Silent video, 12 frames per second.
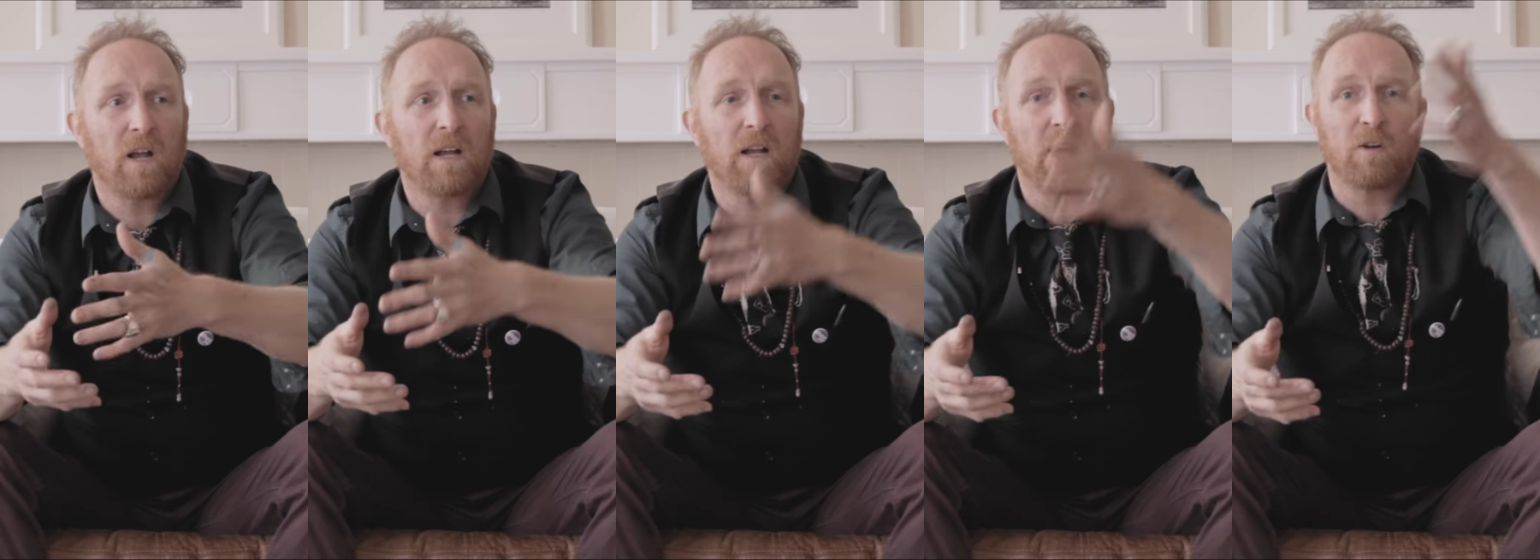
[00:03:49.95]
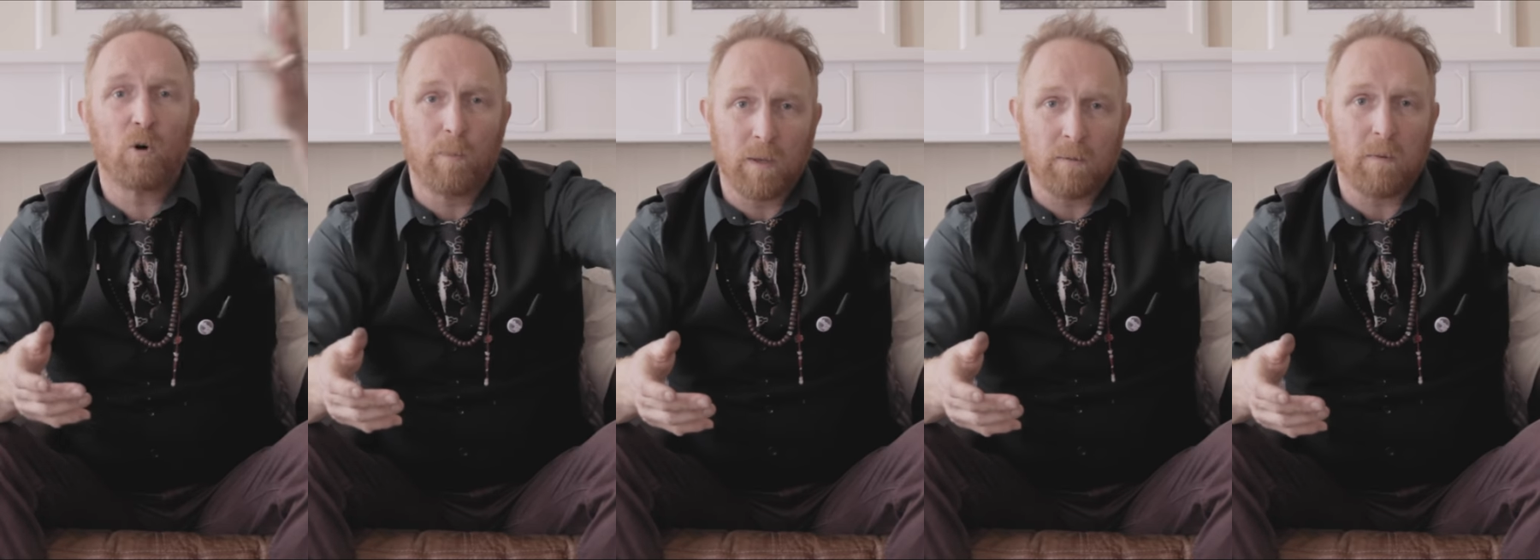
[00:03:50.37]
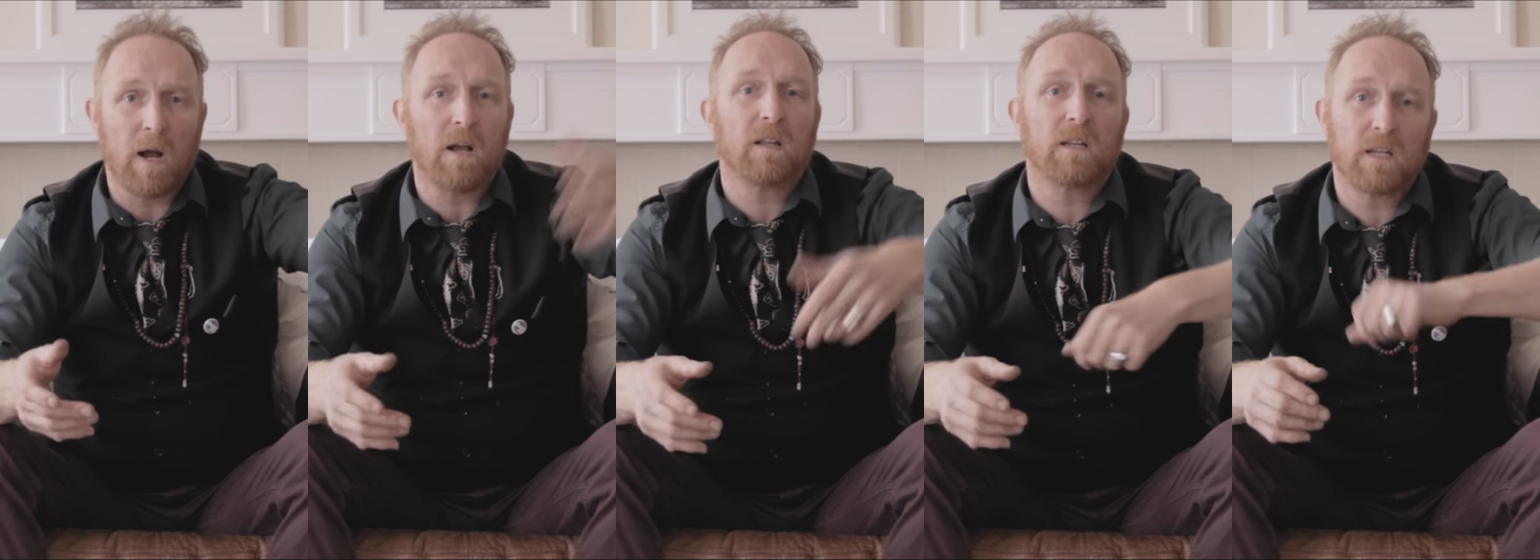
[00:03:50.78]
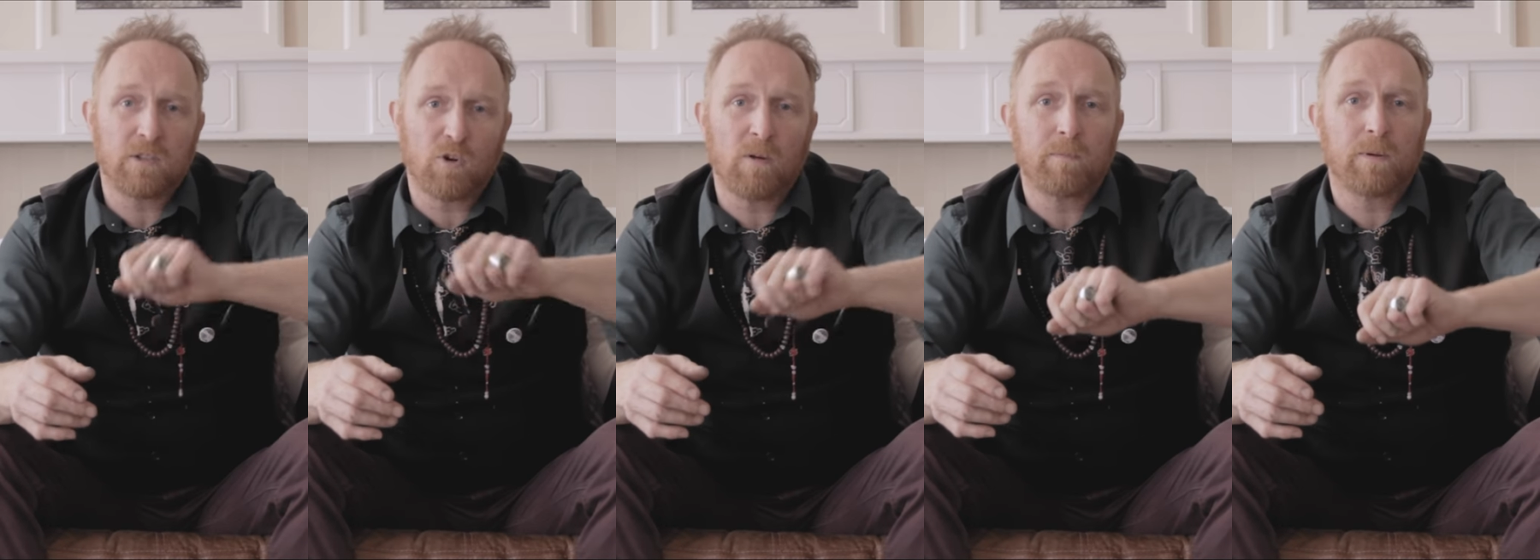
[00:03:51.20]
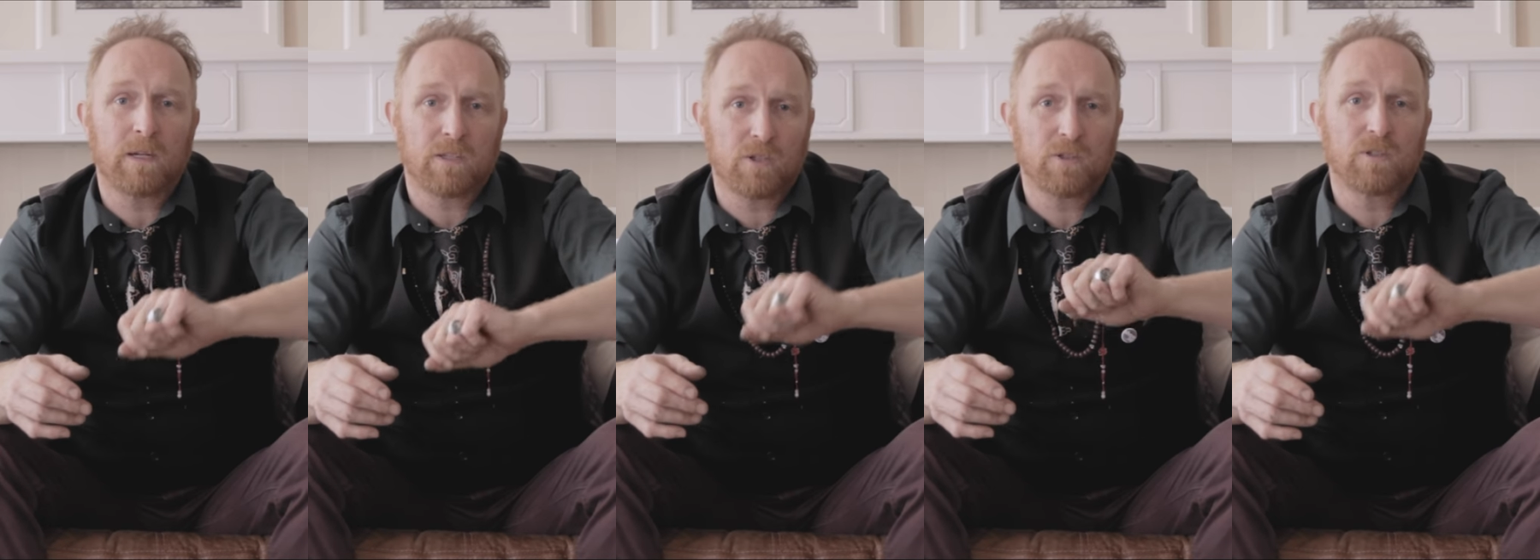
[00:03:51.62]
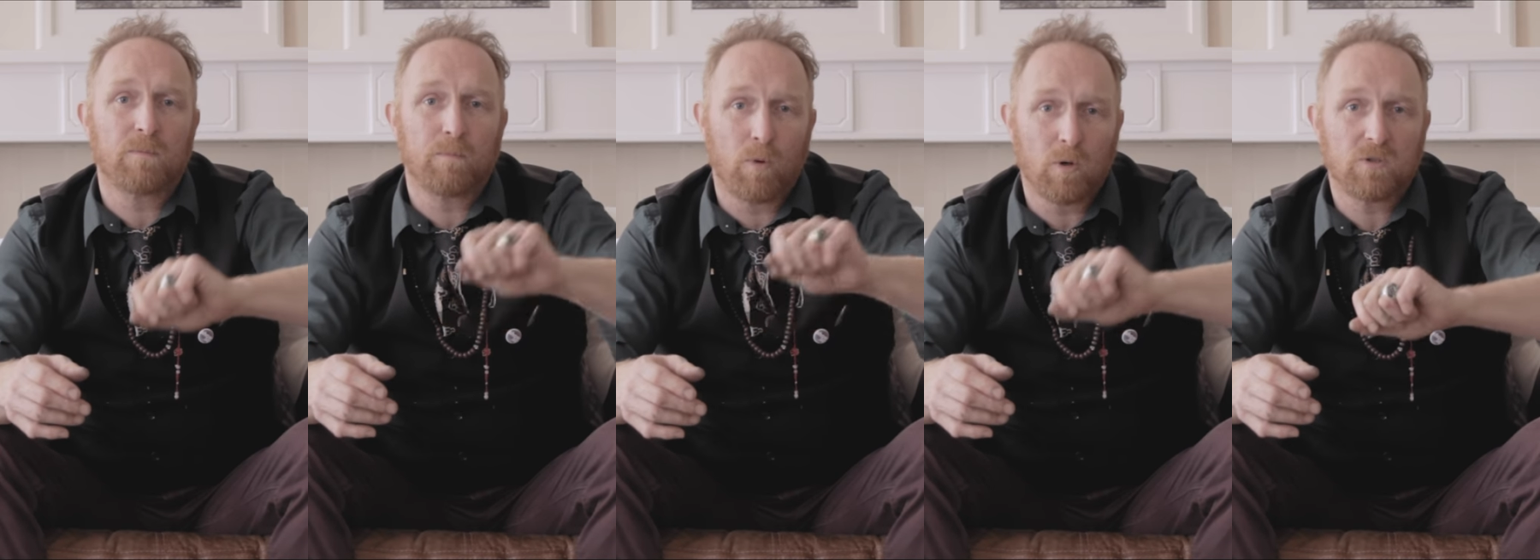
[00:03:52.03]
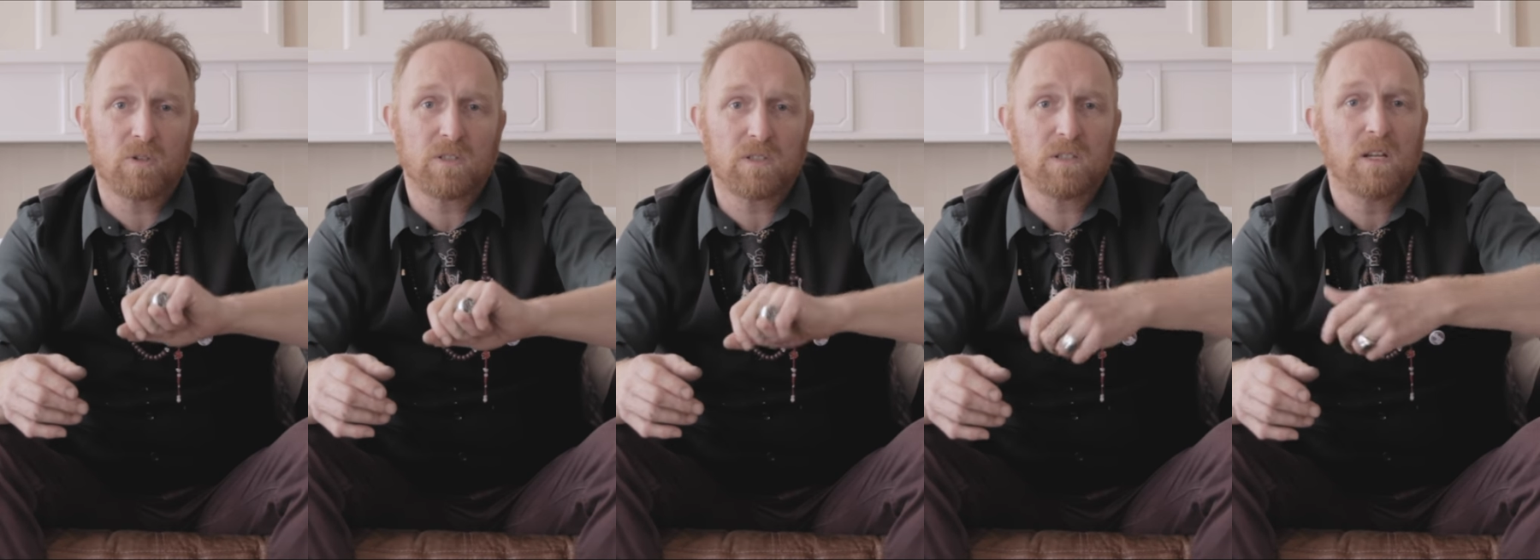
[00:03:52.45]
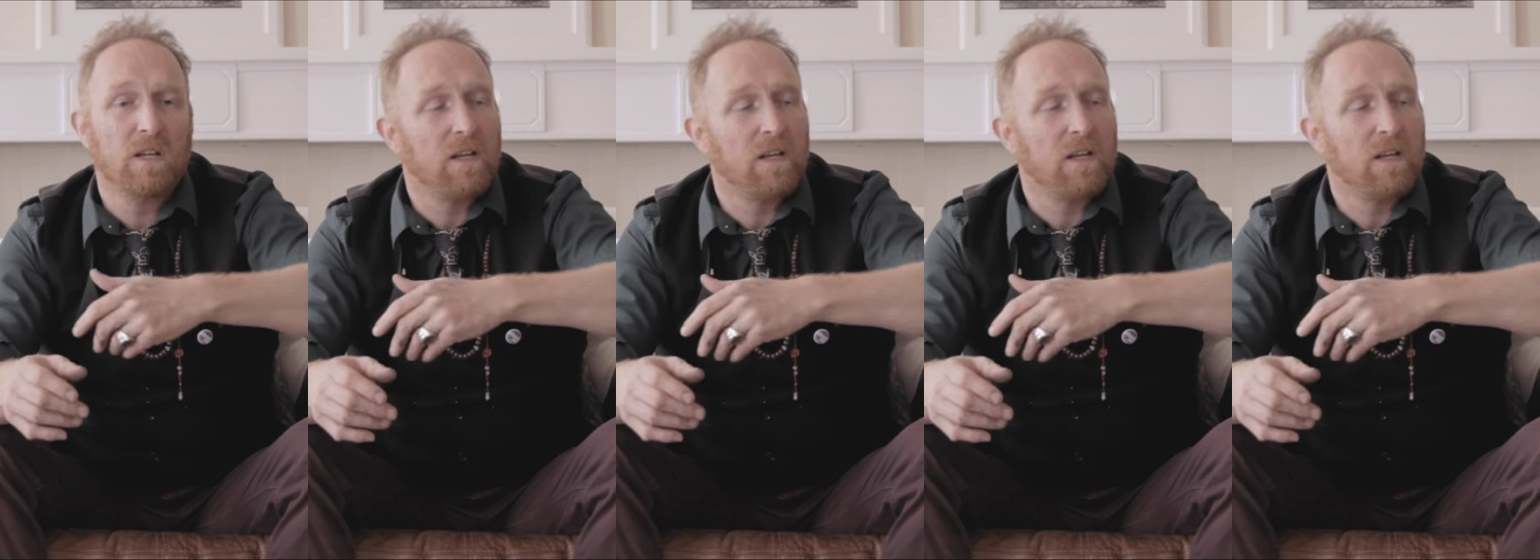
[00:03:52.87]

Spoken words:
I go up on the mile and I draw pictures and portraits.